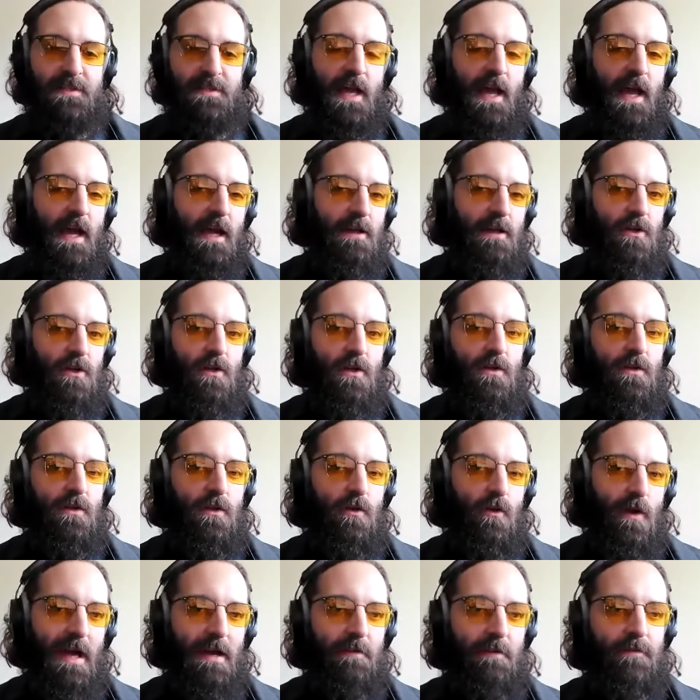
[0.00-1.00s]
to add
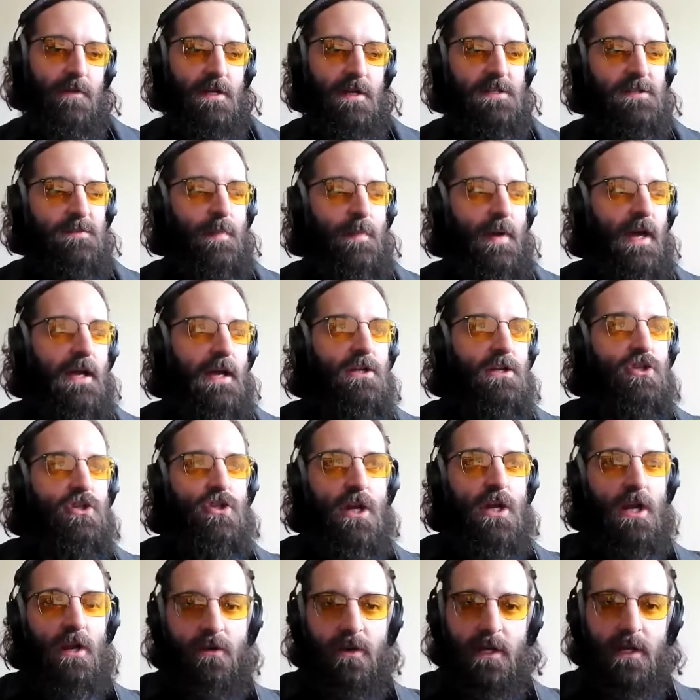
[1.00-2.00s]
graphics by
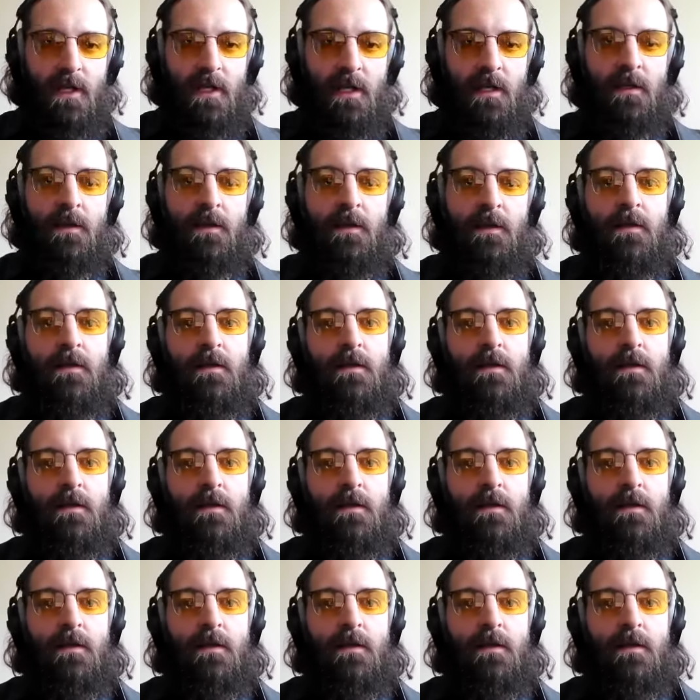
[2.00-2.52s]
sharing